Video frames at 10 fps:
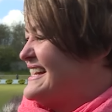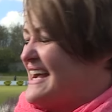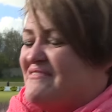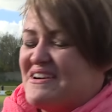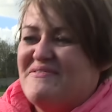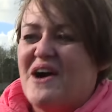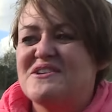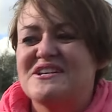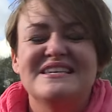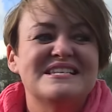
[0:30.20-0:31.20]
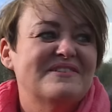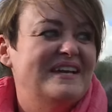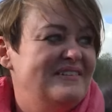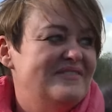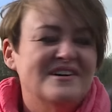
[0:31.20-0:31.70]
Every emotion this
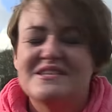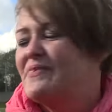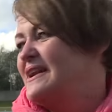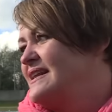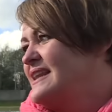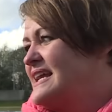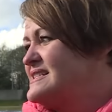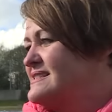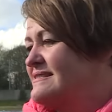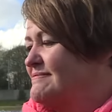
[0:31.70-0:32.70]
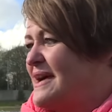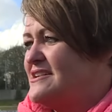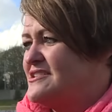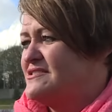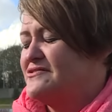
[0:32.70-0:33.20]
week, well, it's brilliant. The lads and
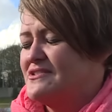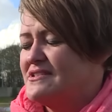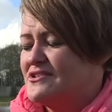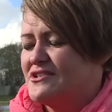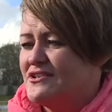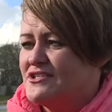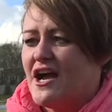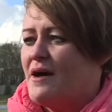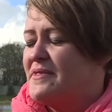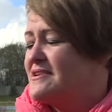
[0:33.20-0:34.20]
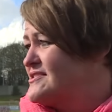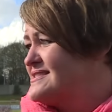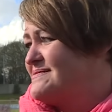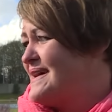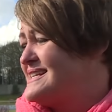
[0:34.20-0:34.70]
managers have done such a good job. They're
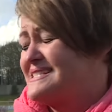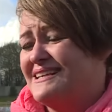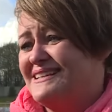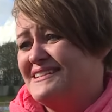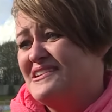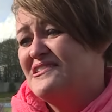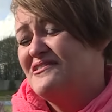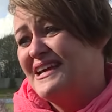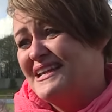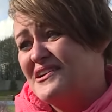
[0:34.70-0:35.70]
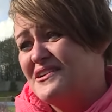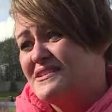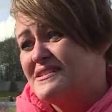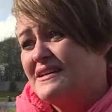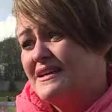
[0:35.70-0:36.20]
just amazing. So really much. Good.
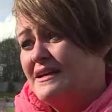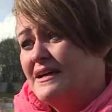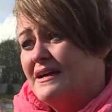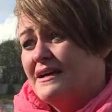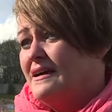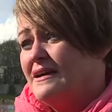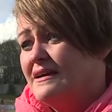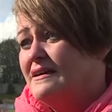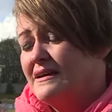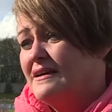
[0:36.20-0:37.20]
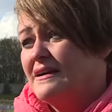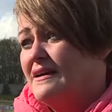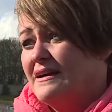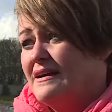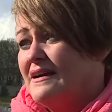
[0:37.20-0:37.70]
Another fantastic season. FA
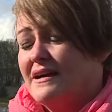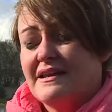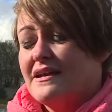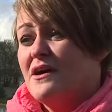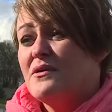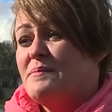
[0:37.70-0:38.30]
Cup promotion.